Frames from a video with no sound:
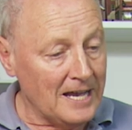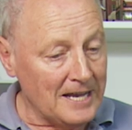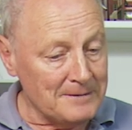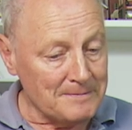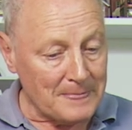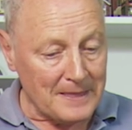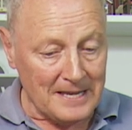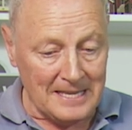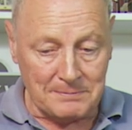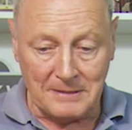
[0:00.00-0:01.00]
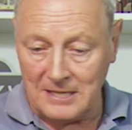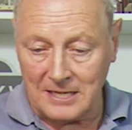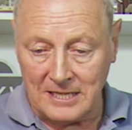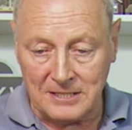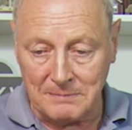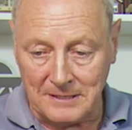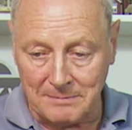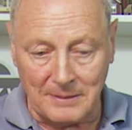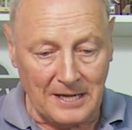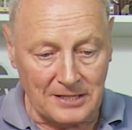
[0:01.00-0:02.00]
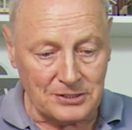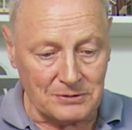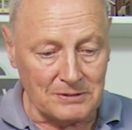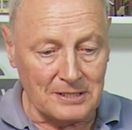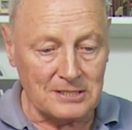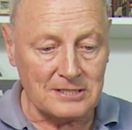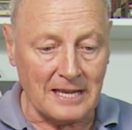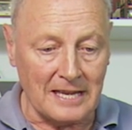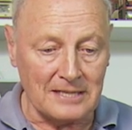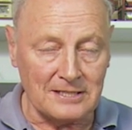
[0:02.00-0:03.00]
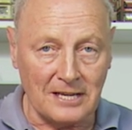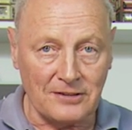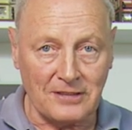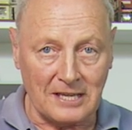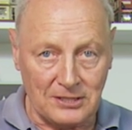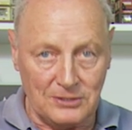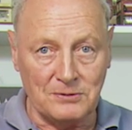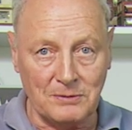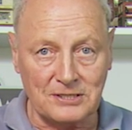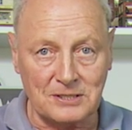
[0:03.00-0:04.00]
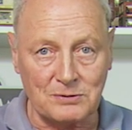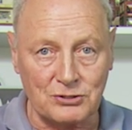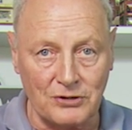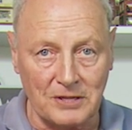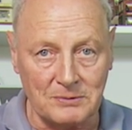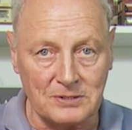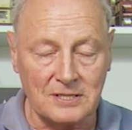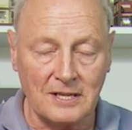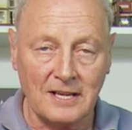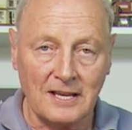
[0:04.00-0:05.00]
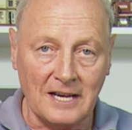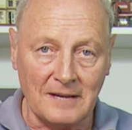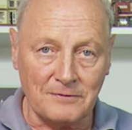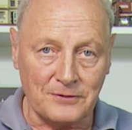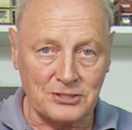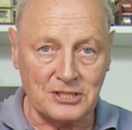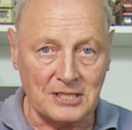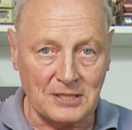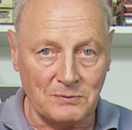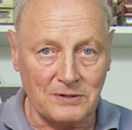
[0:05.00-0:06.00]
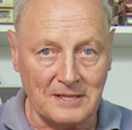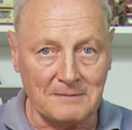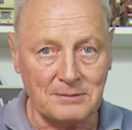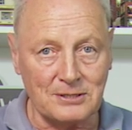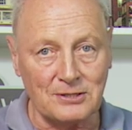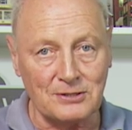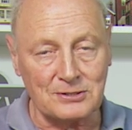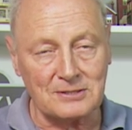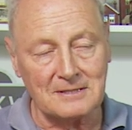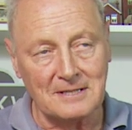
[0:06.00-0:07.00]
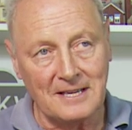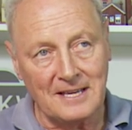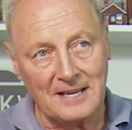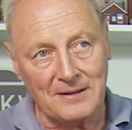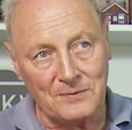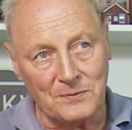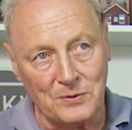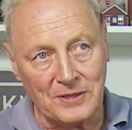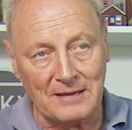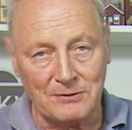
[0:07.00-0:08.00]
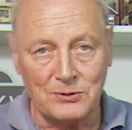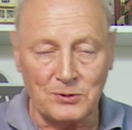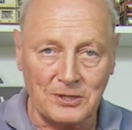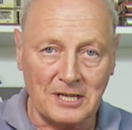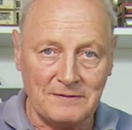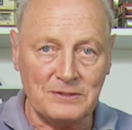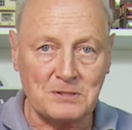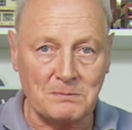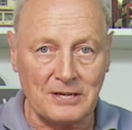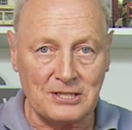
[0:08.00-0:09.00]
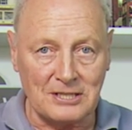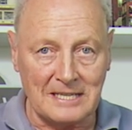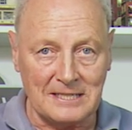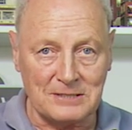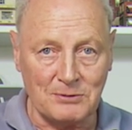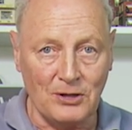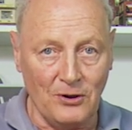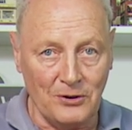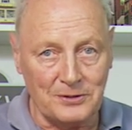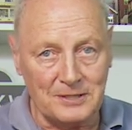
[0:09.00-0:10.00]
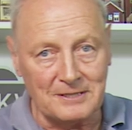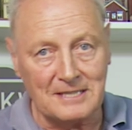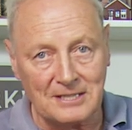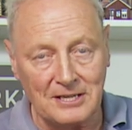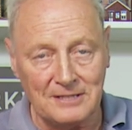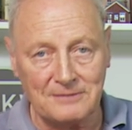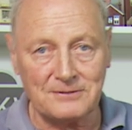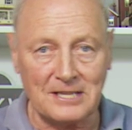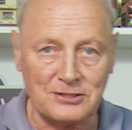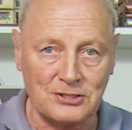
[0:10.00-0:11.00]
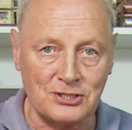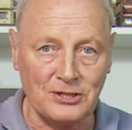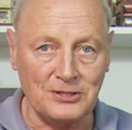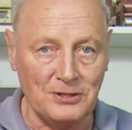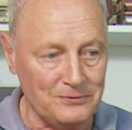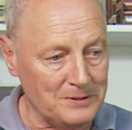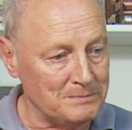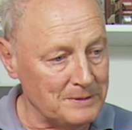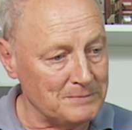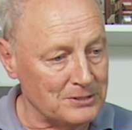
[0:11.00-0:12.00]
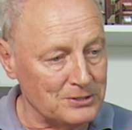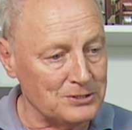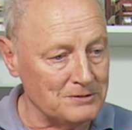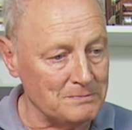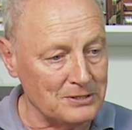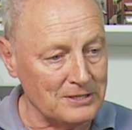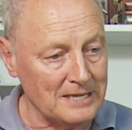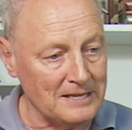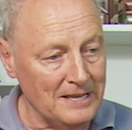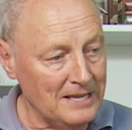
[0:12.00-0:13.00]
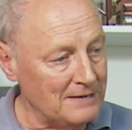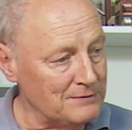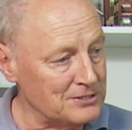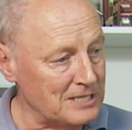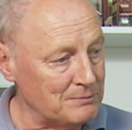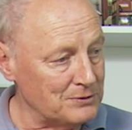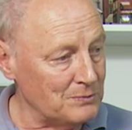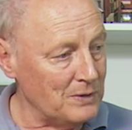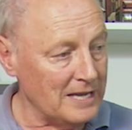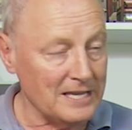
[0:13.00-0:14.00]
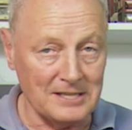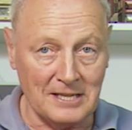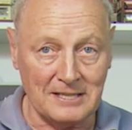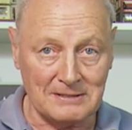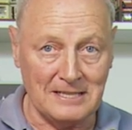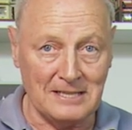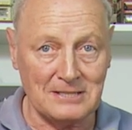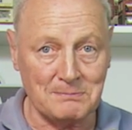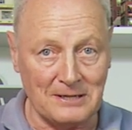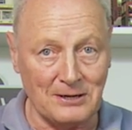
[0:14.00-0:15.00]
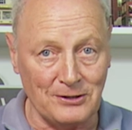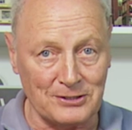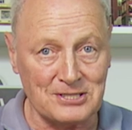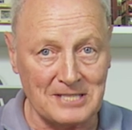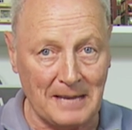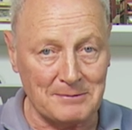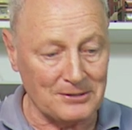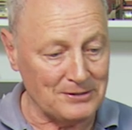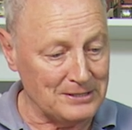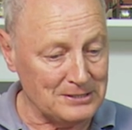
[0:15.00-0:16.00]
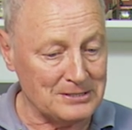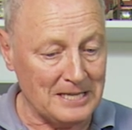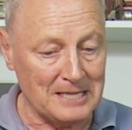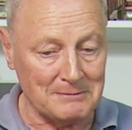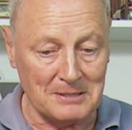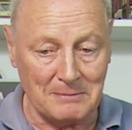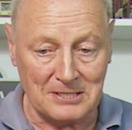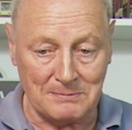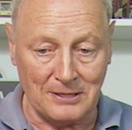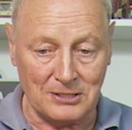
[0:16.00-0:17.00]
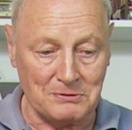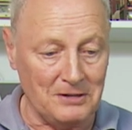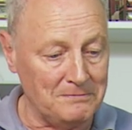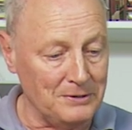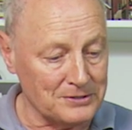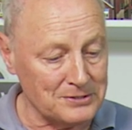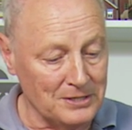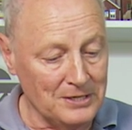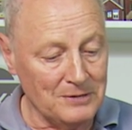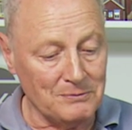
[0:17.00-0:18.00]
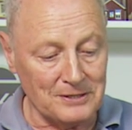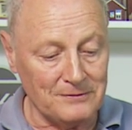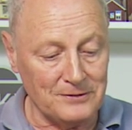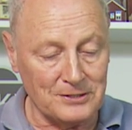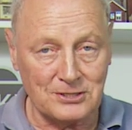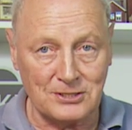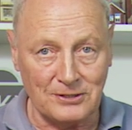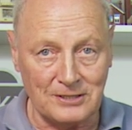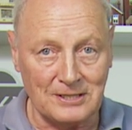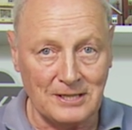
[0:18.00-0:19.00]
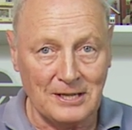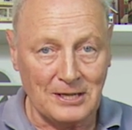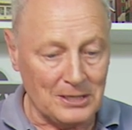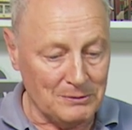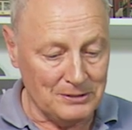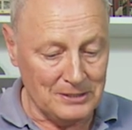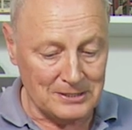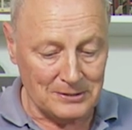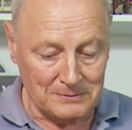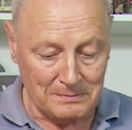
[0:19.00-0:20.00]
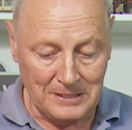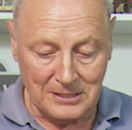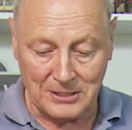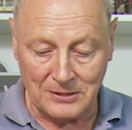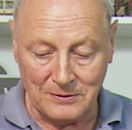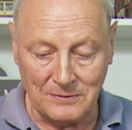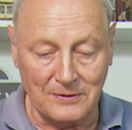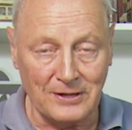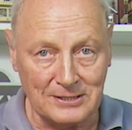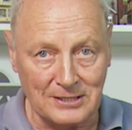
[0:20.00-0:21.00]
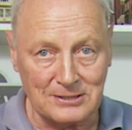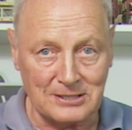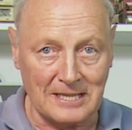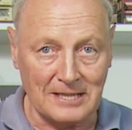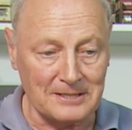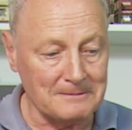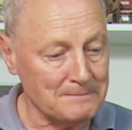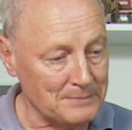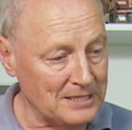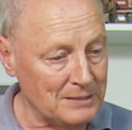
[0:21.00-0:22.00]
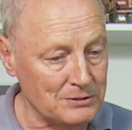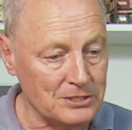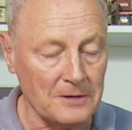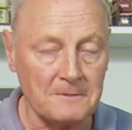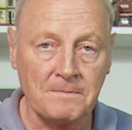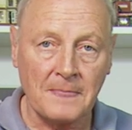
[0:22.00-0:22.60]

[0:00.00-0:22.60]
Um, it's been a, it's been a blast doing this, and I thank you, my subscribers, um, for sticking with it because without your kind of inspiration that leads me on, you know, it kind of takes the shine off it. But because you've been there every step of the way, and it and it's been a lot of steps. I think this has taken me the best part of 12 months when I first started gluing this old Peco viaduct together but there we go.